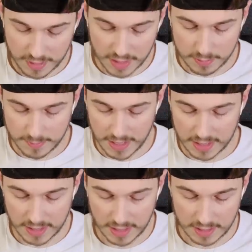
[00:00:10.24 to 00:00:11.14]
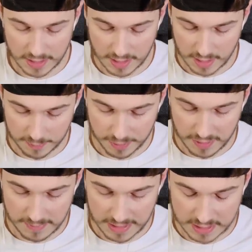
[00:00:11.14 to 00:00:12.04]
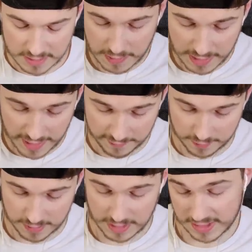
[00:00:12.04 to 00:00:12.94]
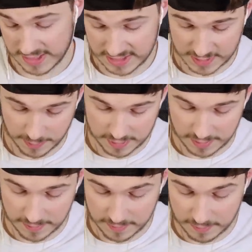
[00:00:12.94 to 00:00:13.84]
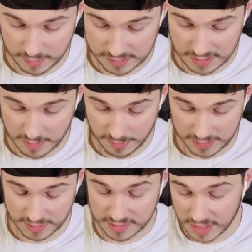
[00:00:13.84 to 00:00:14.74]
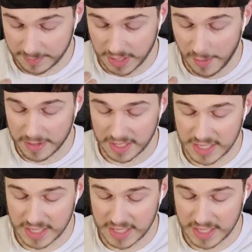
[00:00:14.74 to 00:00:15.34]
we're gonna be making pretty much, well, everyone, I guess, but mostly the imposter. He's gonna be becoming a